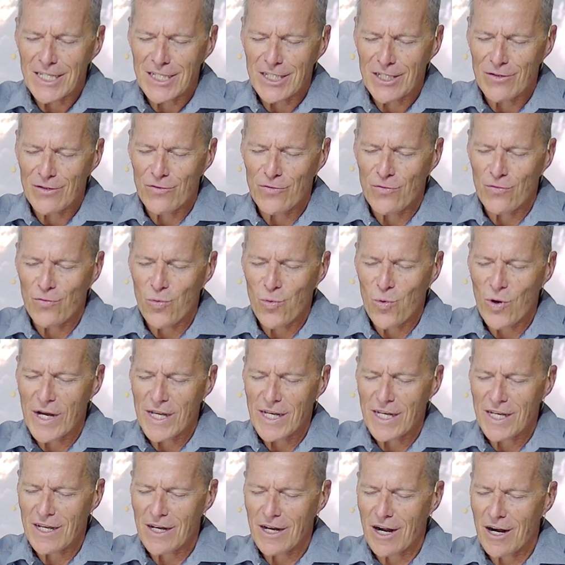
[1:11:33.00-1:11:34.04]
of
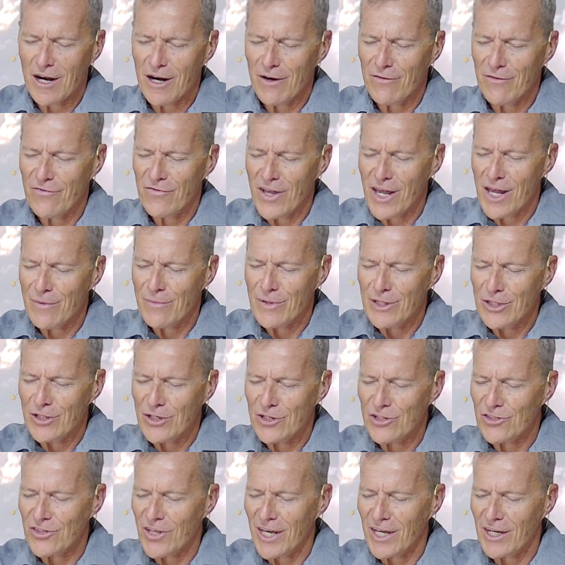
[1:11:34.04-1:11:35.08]
what our family
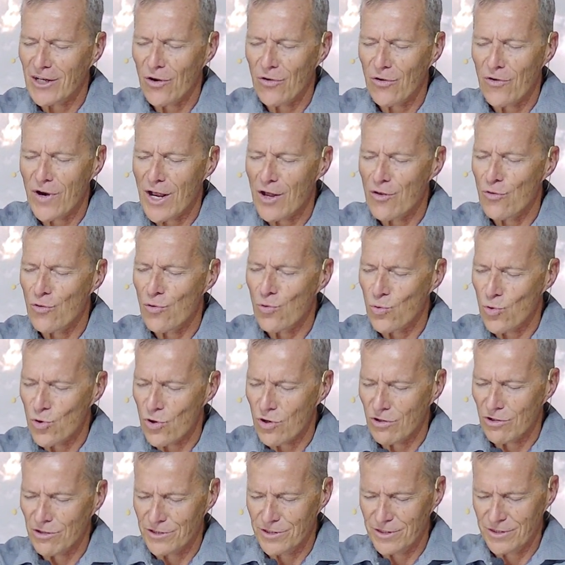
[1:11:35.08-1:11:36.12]
looks like around the
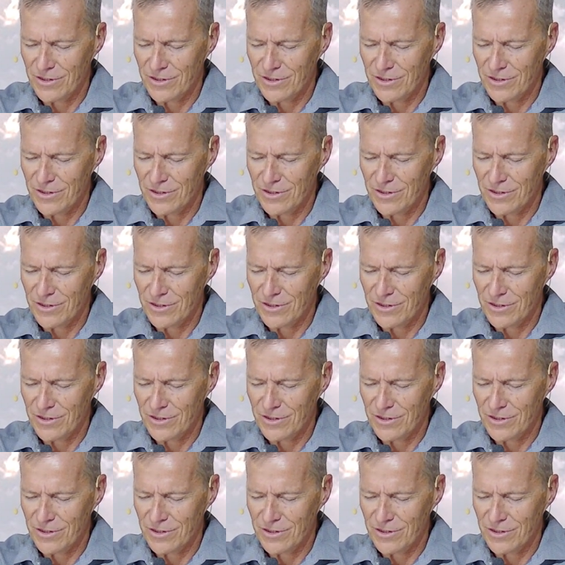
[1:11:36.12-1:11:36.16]
world.